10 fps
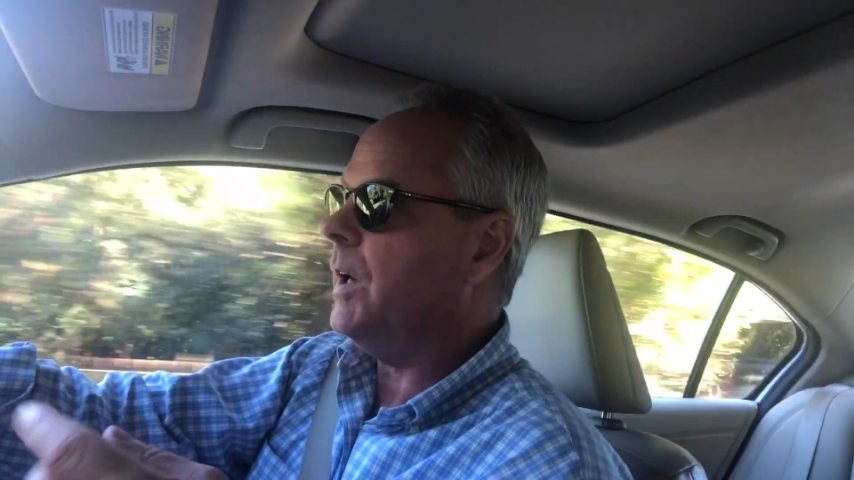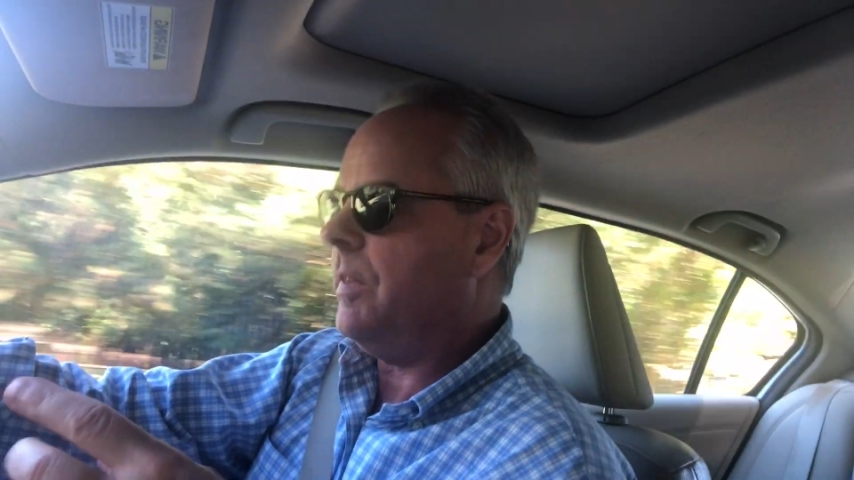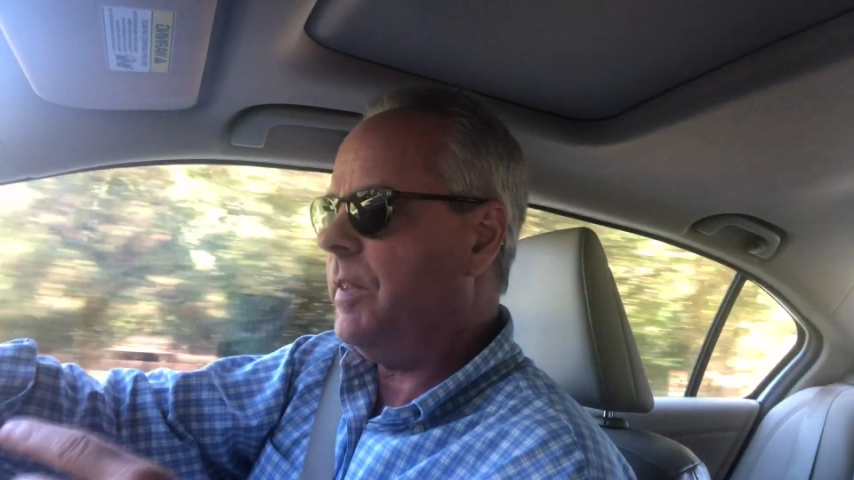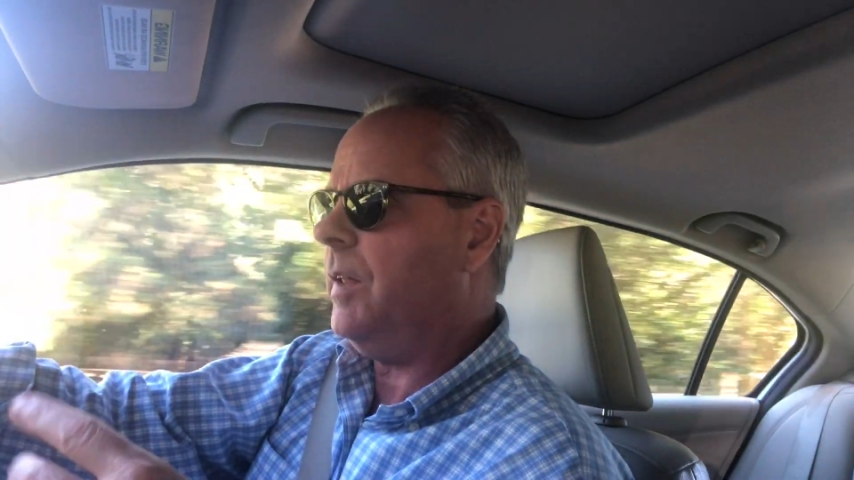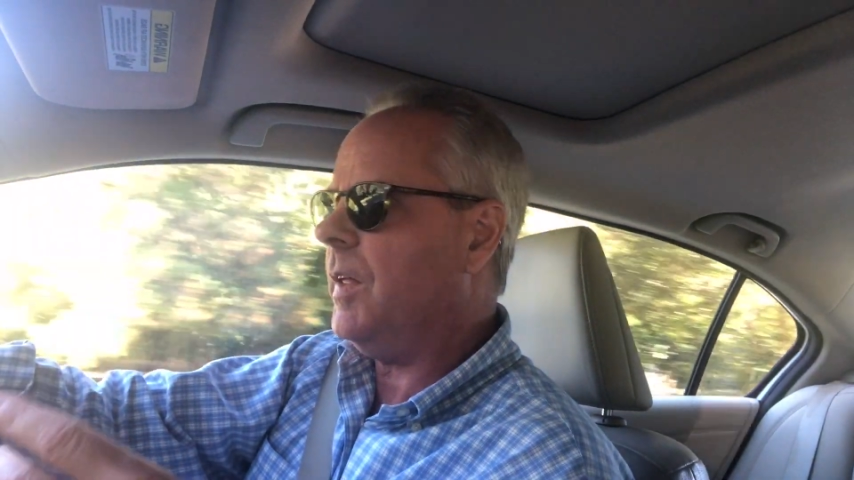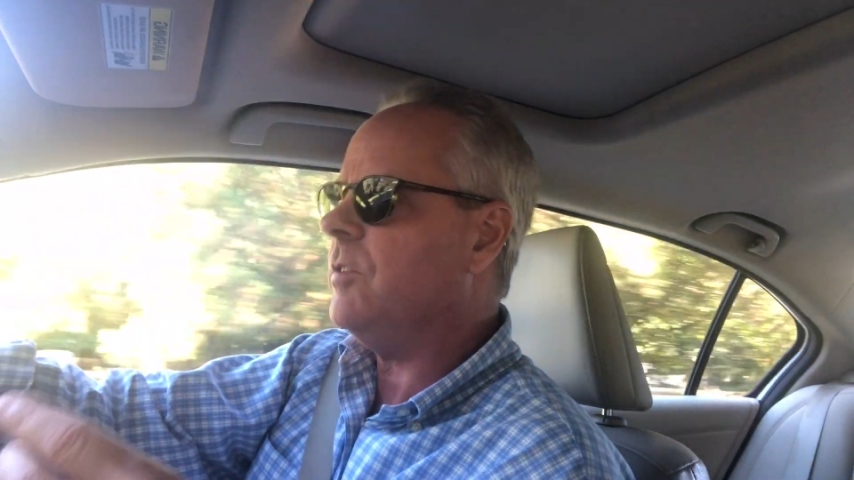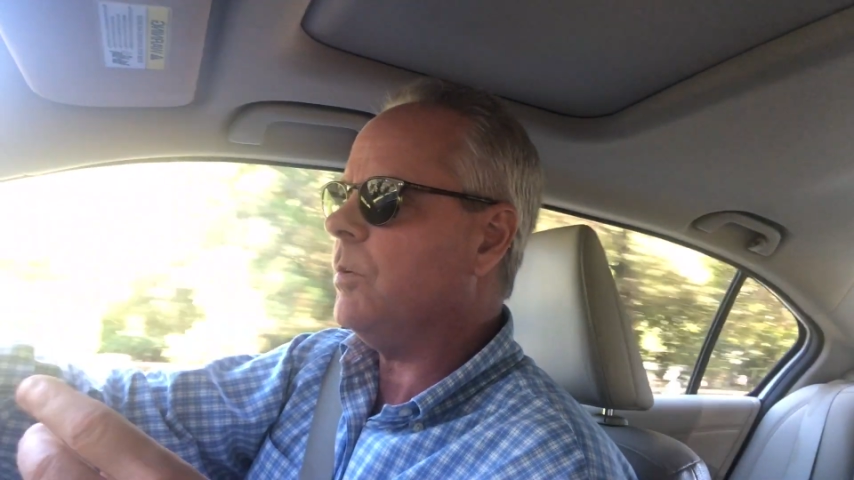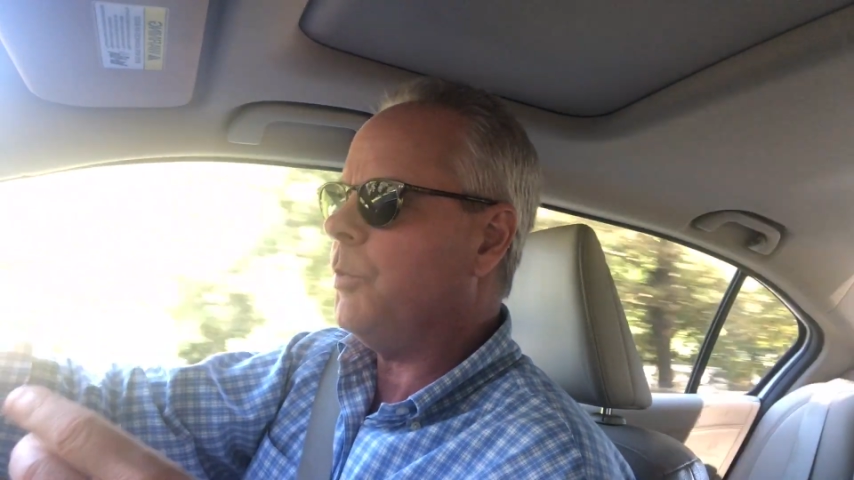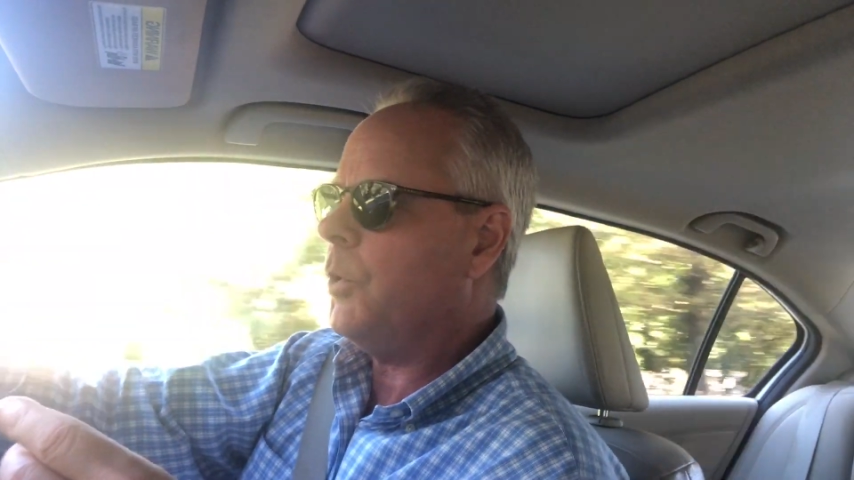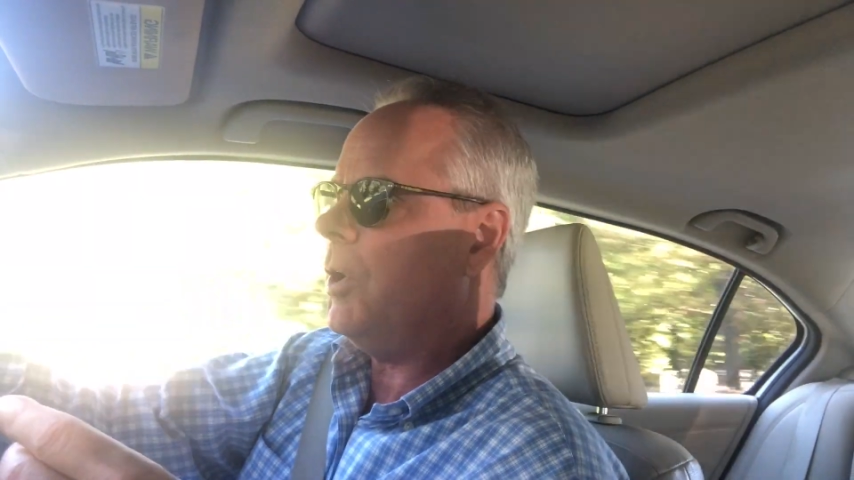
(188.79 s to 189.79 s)
and I think that's
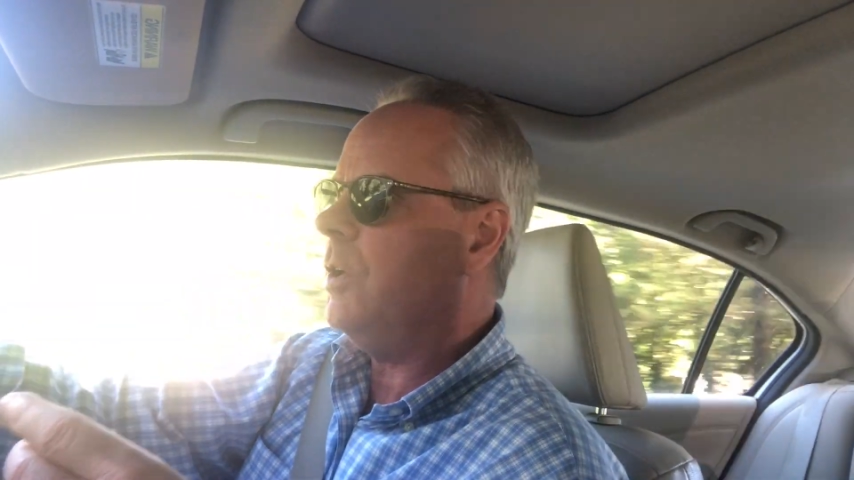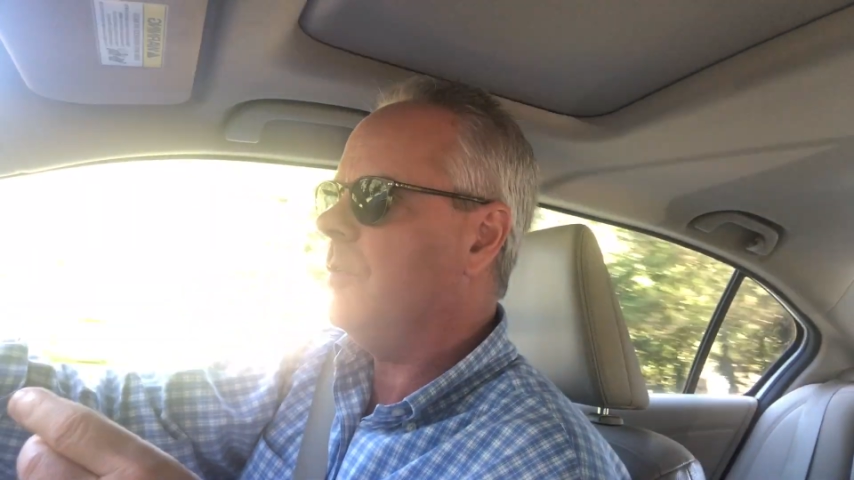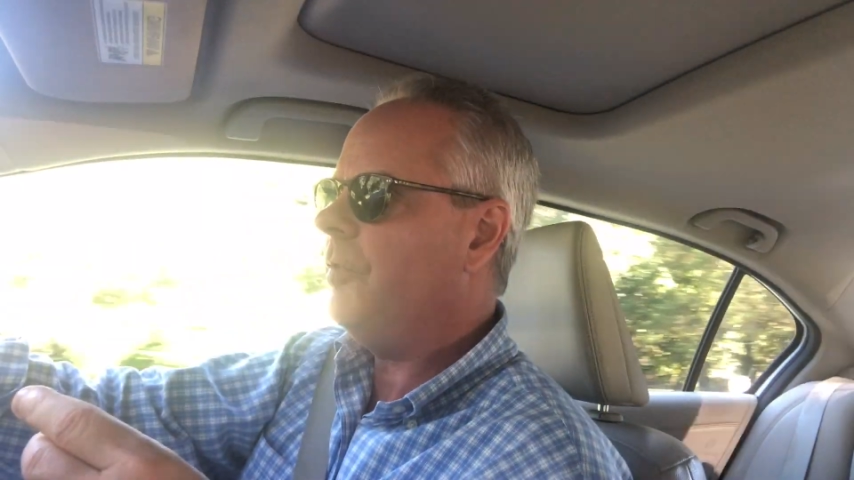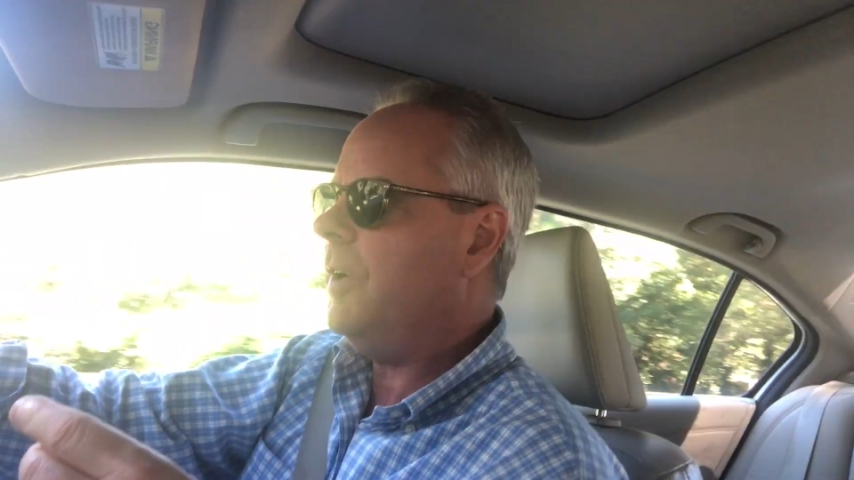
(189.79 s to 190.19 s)
a pretty good